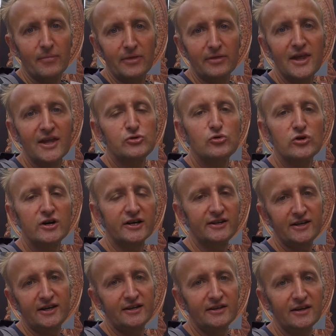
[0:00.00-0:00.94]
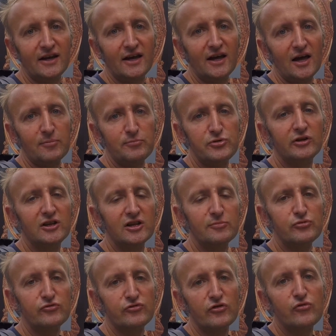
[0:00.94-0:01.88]
network than uh, purely
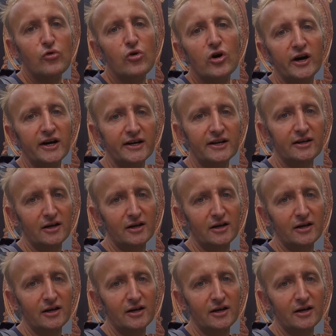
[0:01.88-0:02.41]
proof of work.